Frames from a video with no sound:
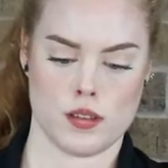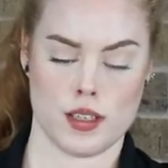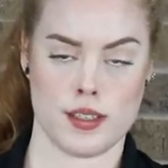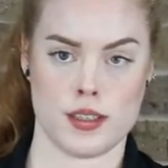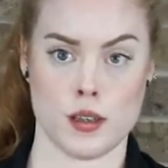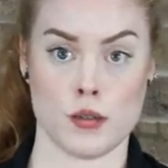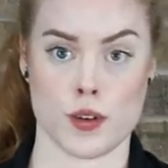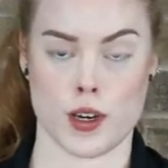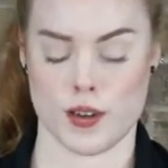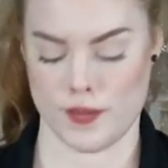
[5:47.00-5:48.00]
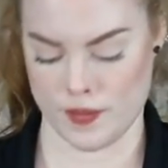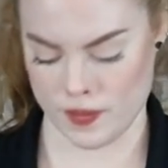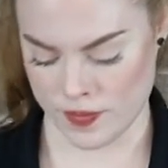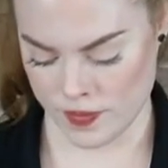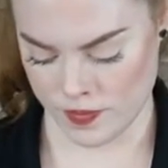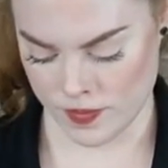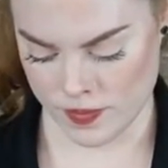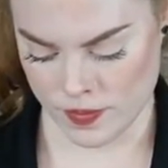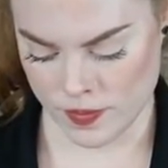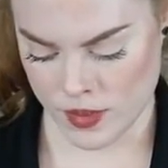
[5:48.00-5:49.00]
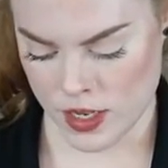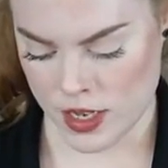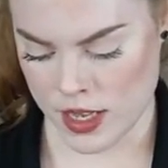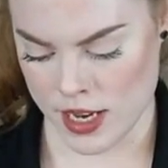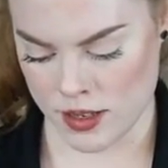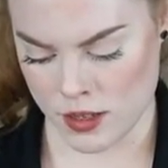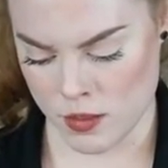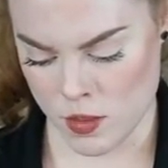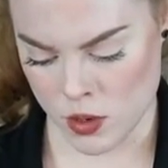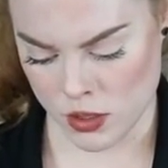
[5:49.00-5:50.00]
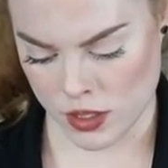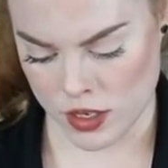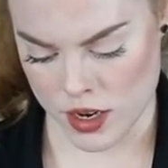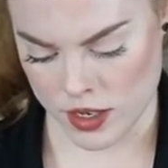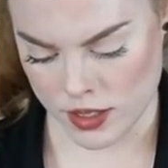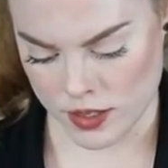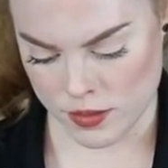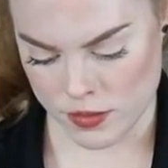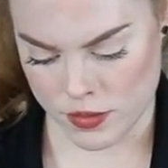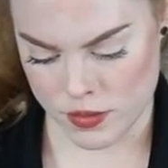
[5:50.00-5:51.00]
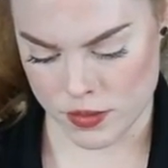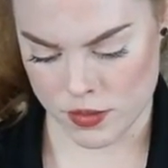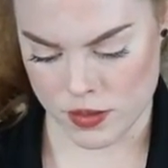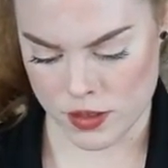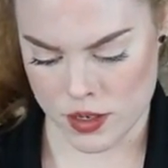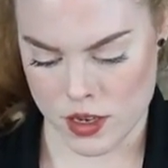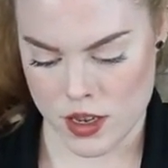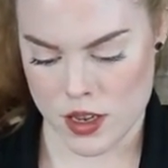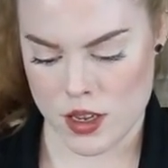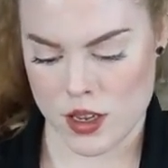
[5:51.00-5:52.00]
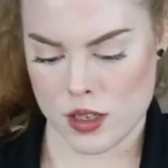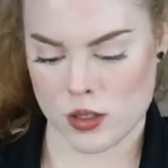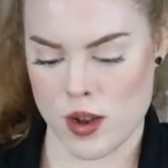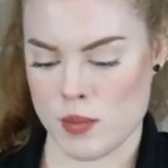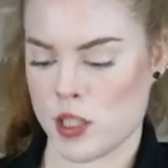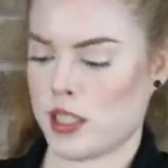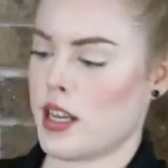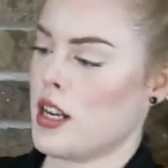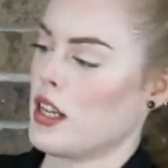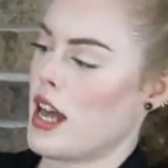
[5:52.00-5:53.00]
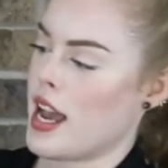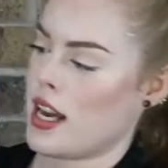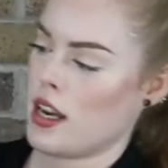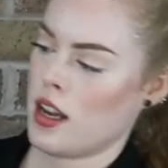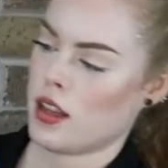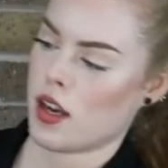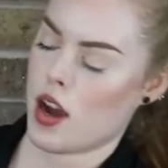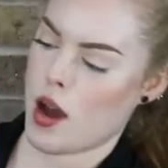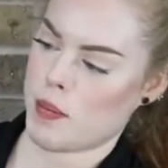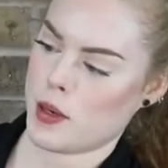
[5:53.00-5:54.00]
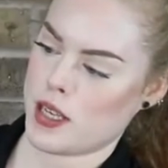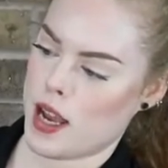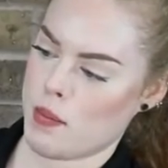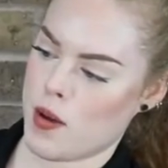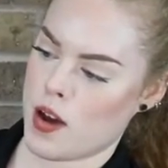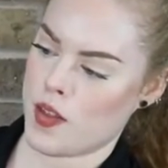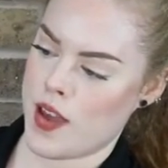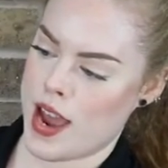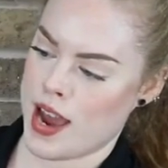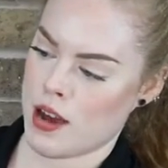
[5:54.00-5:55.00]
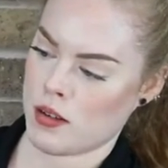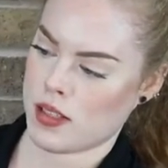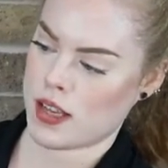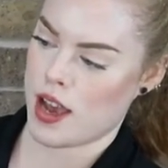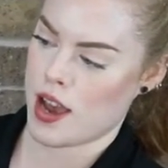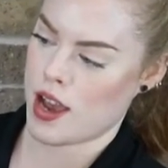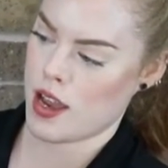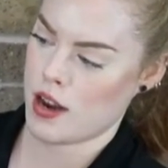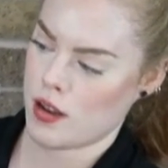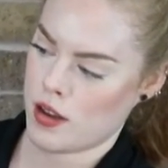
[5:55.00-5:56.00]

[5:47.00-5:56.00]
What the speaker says: It's silver. That is the most conductive. So I'm just going to line the copper tape on the outside